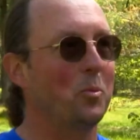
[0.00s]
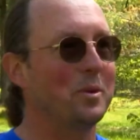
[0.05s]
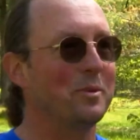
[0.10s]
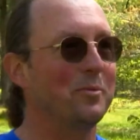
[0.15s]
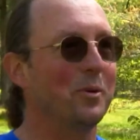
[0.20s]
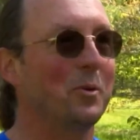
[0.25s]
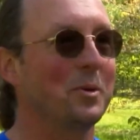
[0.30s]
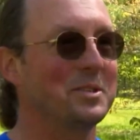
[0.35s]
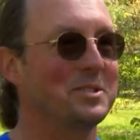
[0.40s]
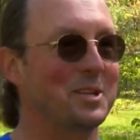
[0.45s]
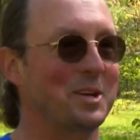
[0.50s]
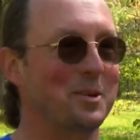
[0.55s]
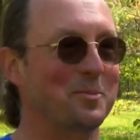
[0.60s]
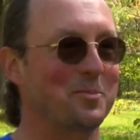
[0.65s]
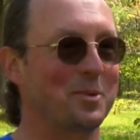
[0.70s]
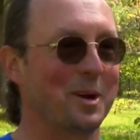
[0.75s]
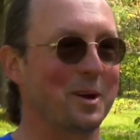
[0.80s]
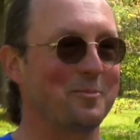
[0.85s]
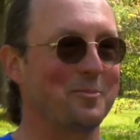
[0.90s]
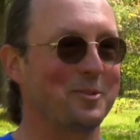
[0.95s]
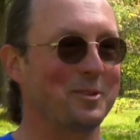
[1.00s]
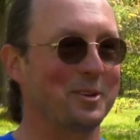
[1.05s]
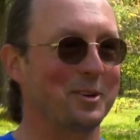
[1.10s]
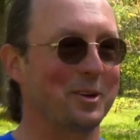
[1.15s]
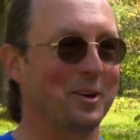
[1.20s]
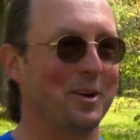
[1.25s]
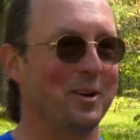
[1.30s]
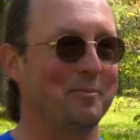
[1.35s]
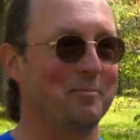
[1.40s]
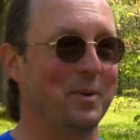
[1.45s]
We've always had a problem with the
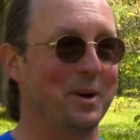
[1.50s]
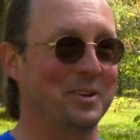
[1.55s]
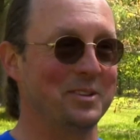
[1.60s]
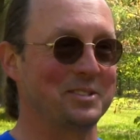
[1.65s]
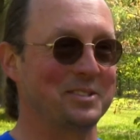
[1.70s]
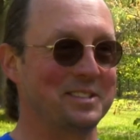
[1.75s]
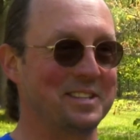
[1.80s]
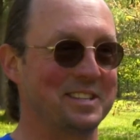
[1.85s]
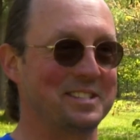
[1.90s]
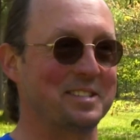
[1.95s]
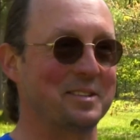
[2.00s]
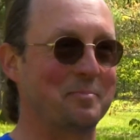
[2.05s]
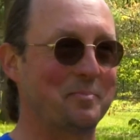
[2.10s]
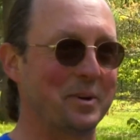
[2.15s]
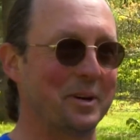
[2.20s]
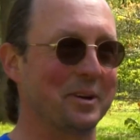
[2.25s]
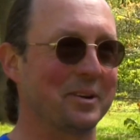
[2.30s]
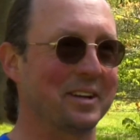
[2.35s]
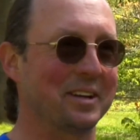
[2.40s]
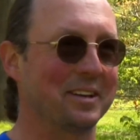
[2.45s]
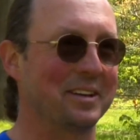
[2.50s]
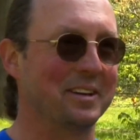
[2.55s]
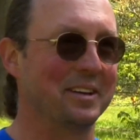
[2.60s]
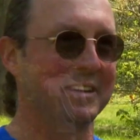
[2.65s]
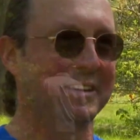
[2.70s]
golf balls disappearing,